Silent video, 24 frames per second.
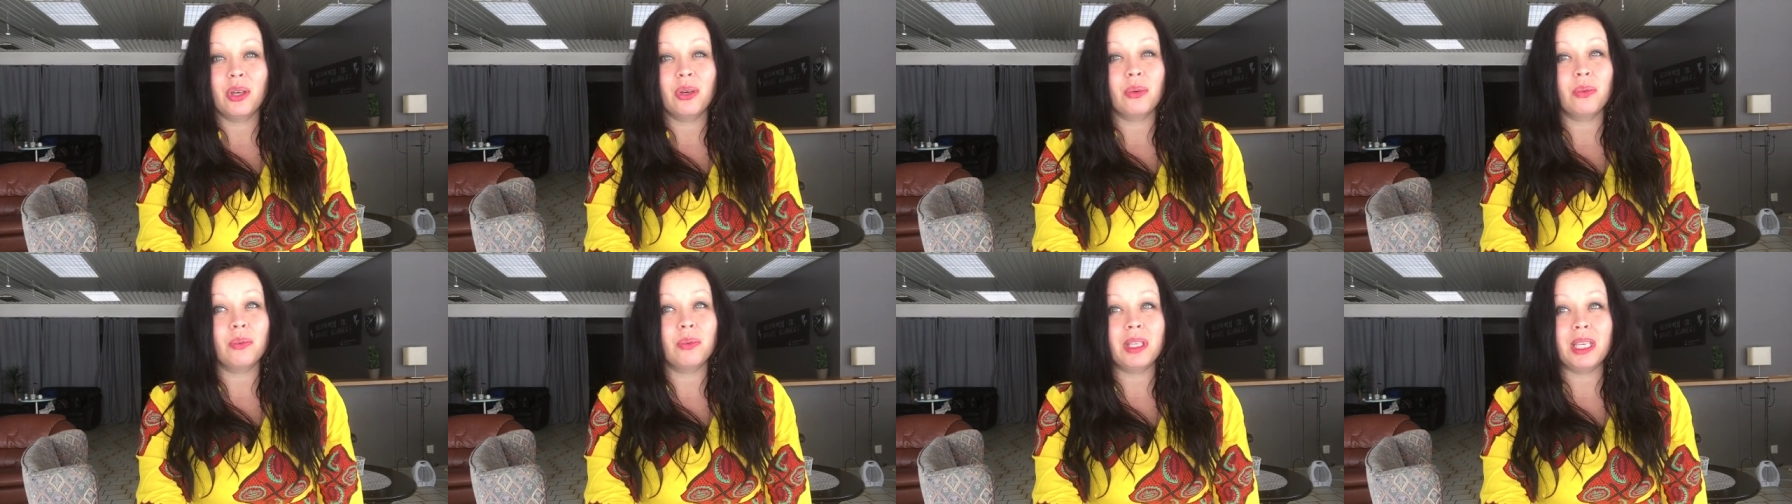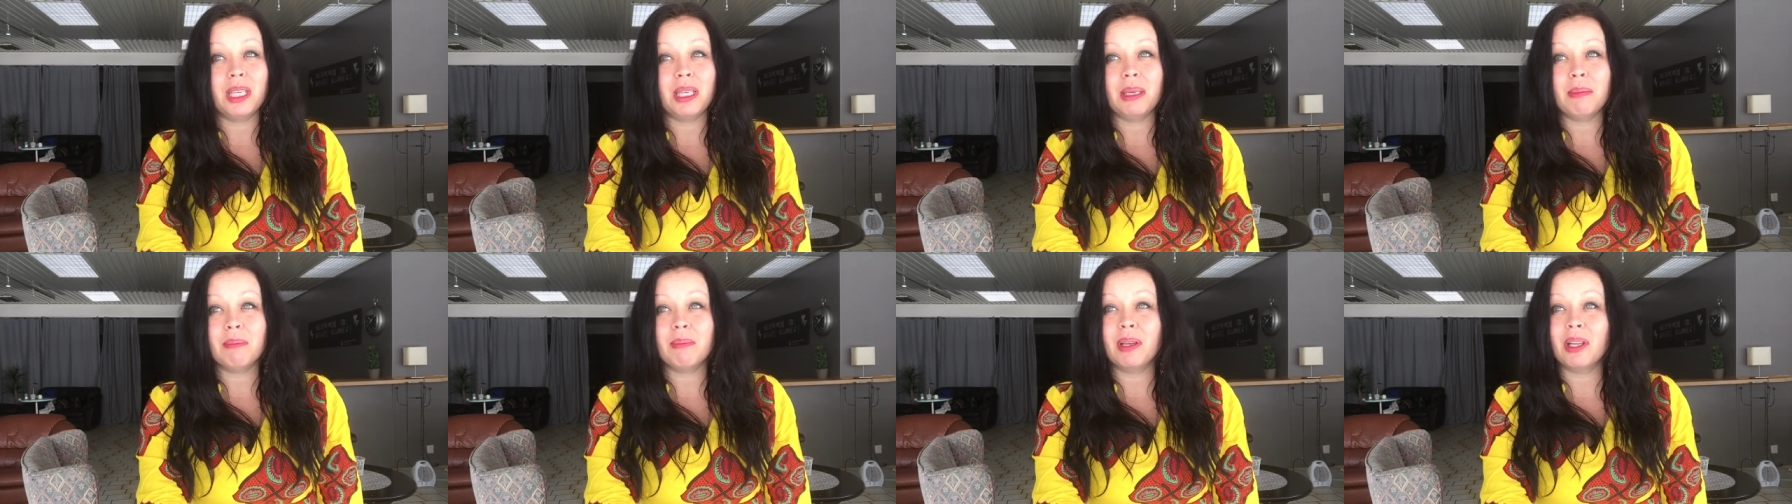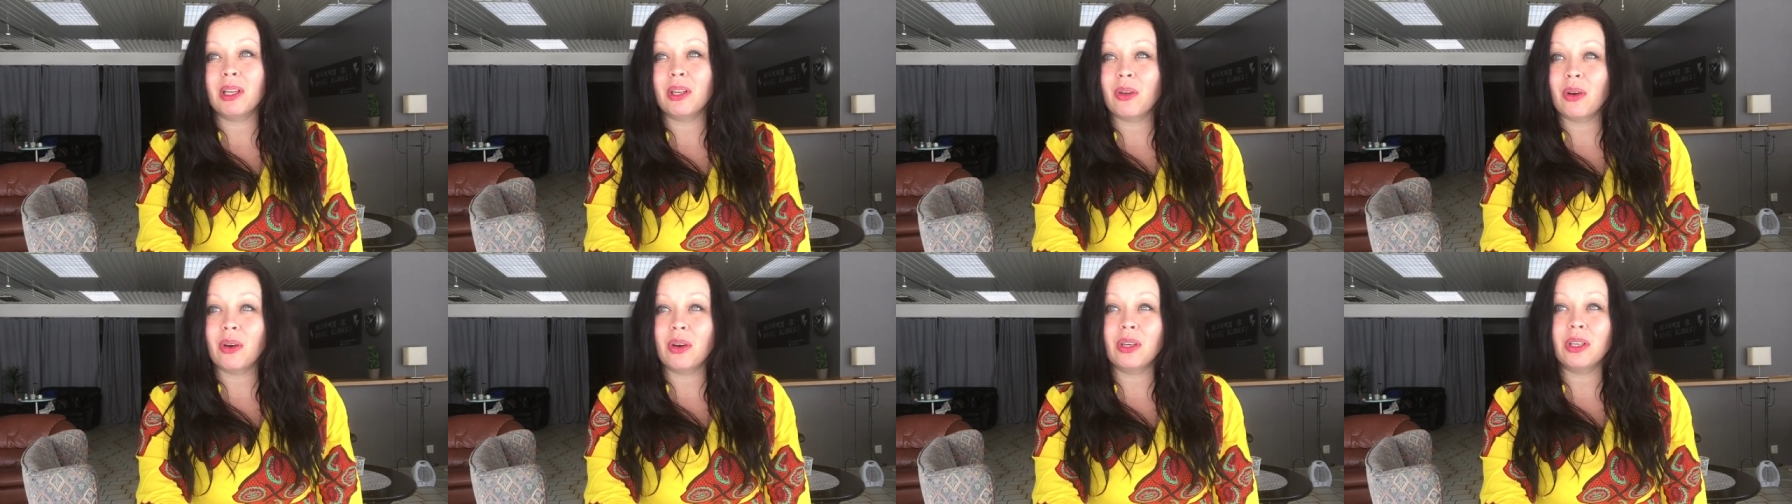We
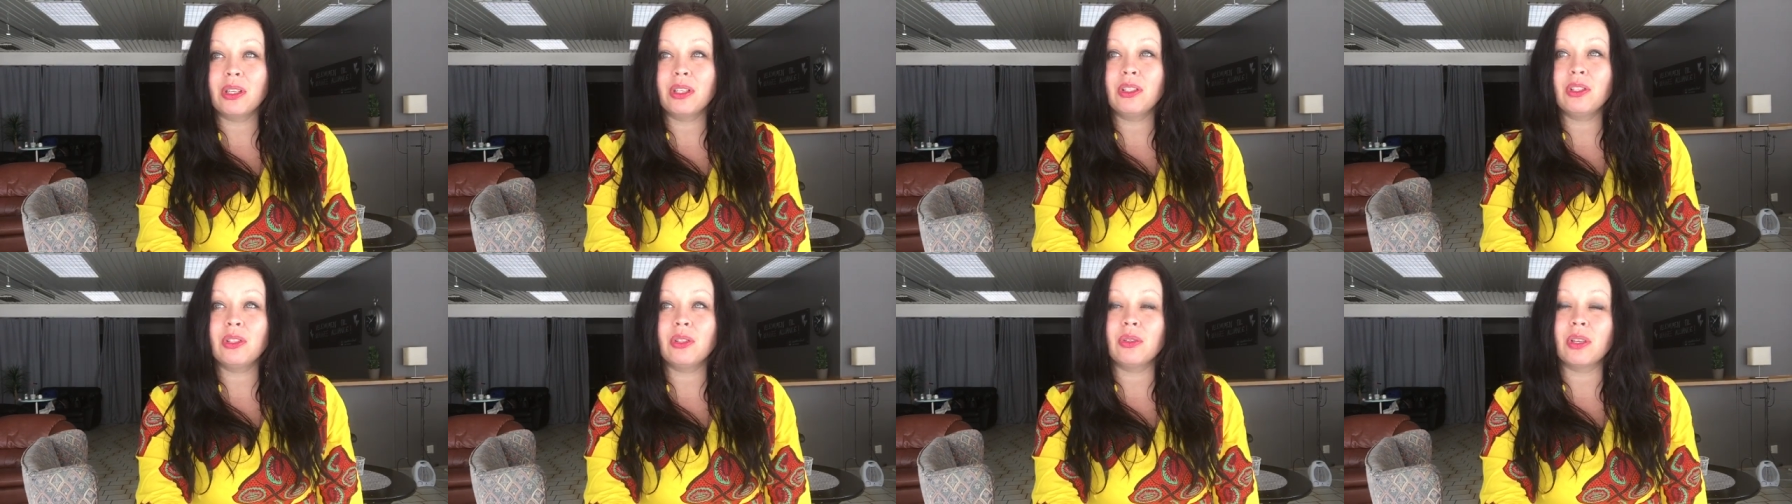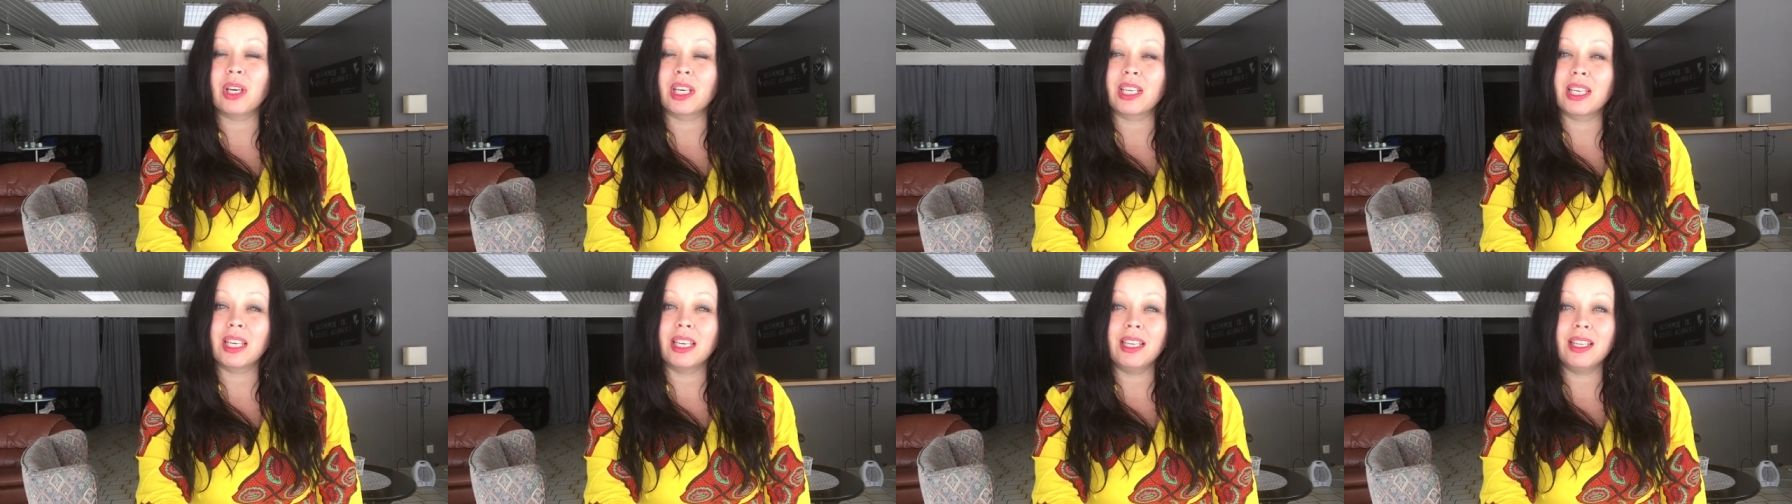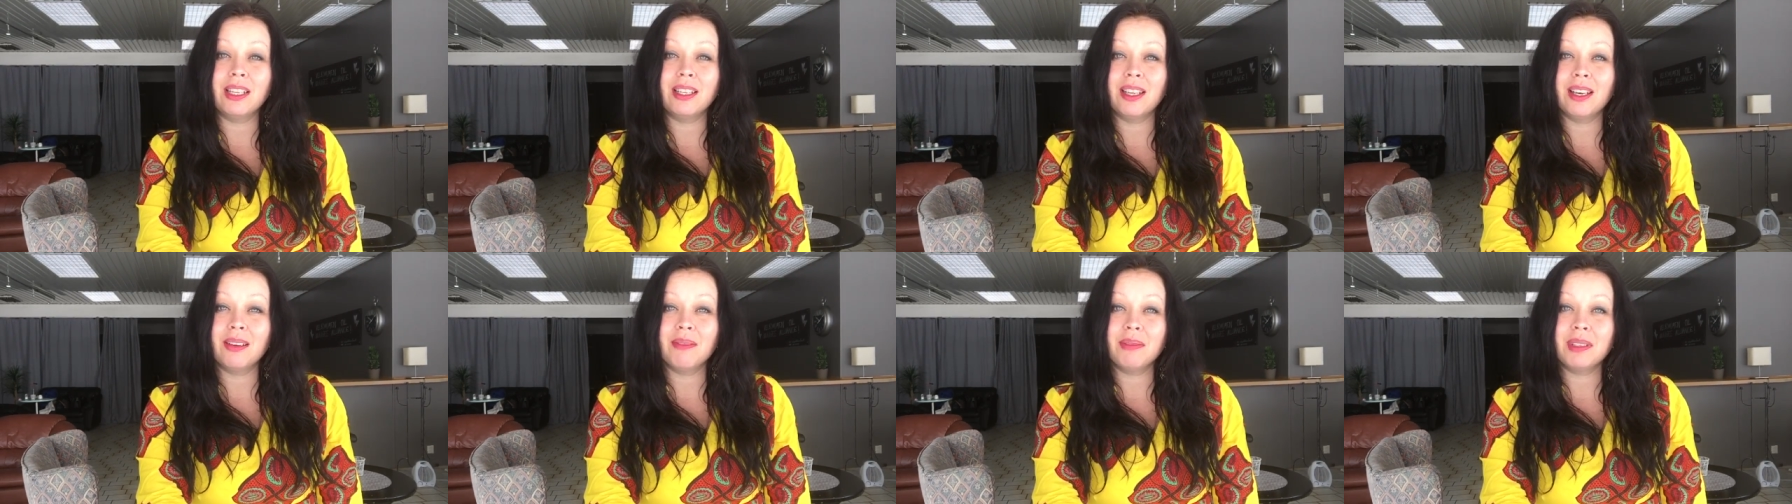belong to a
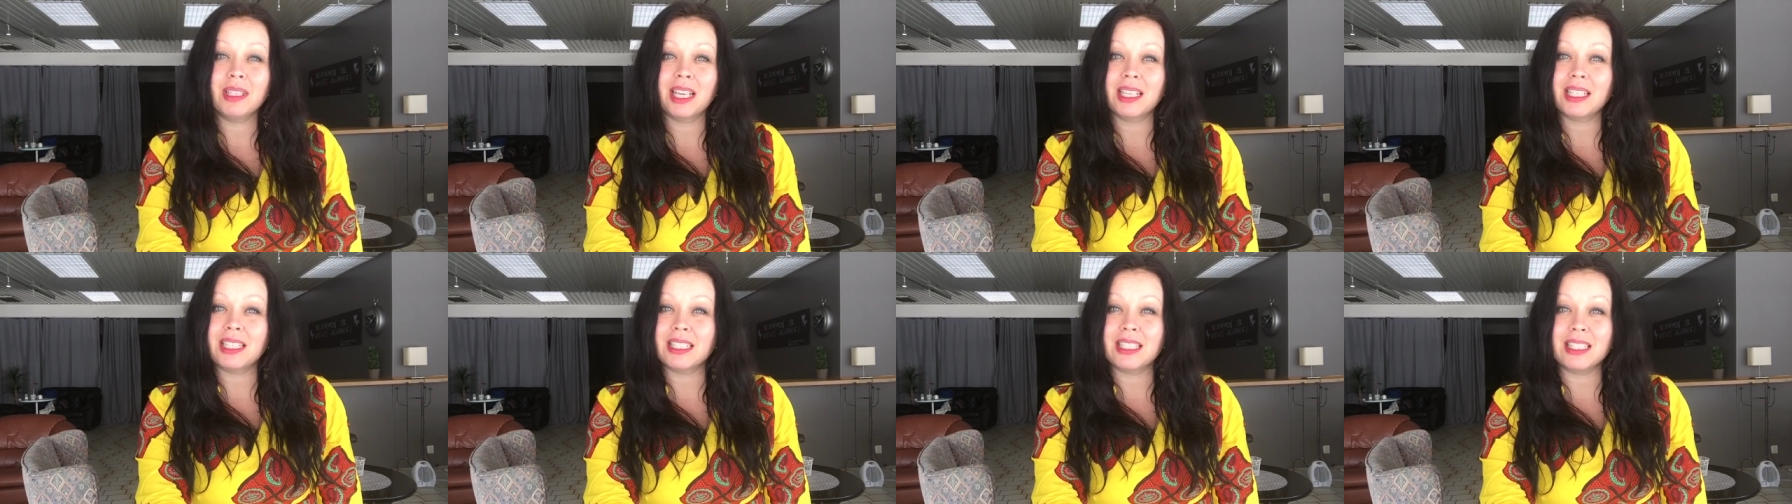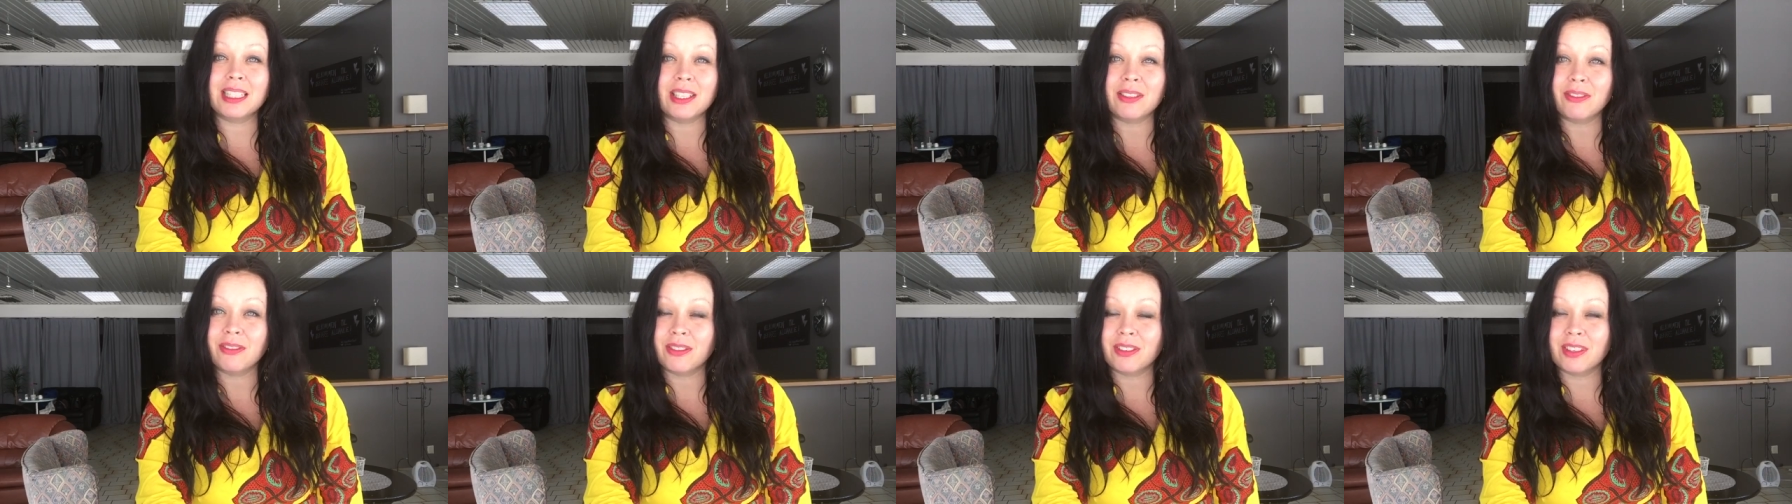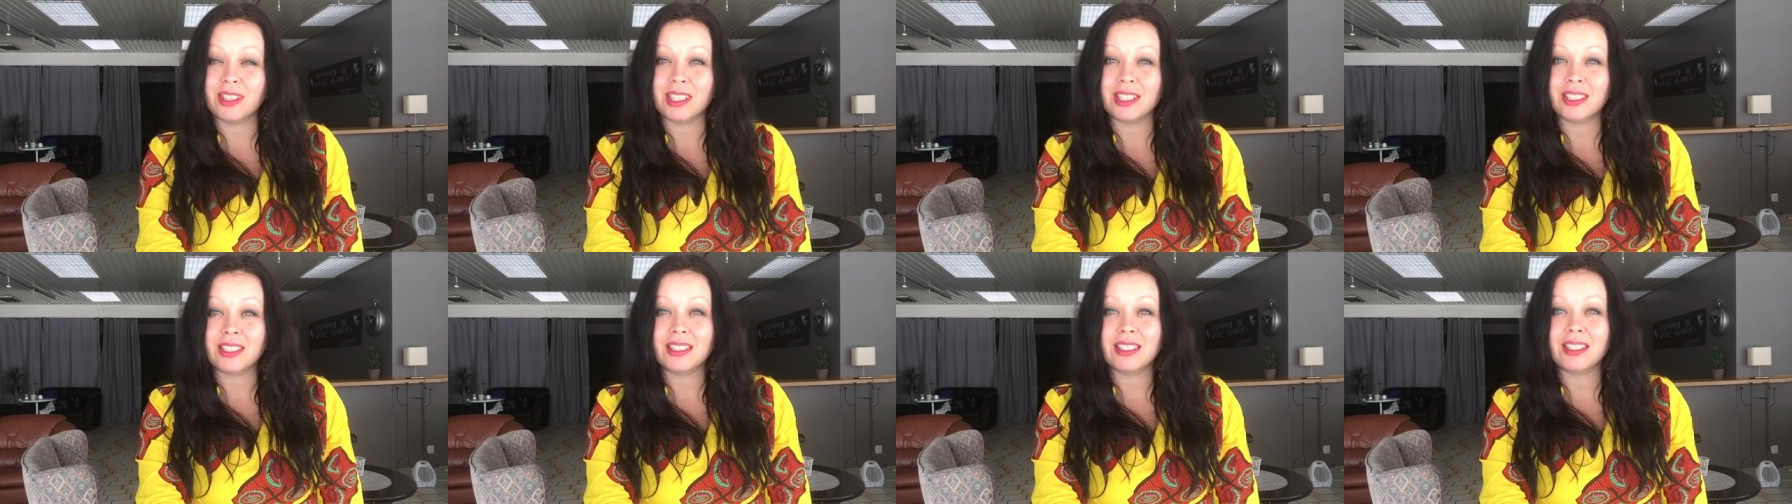kingdom that's
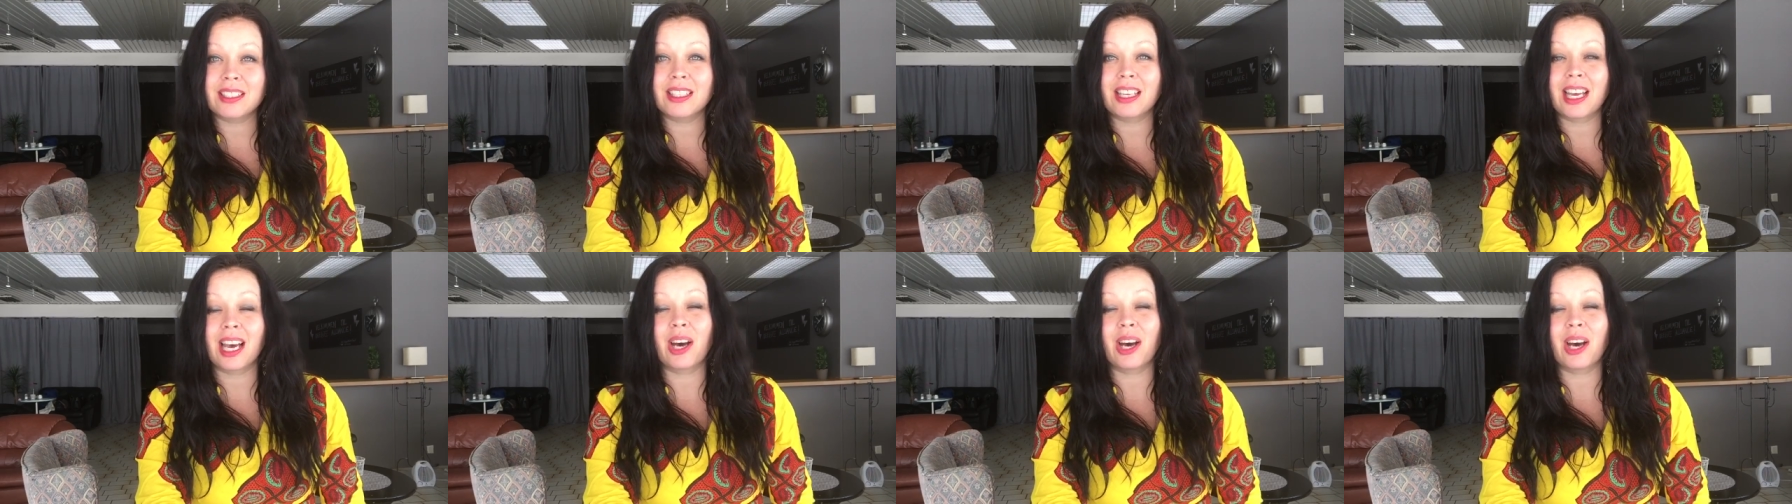different.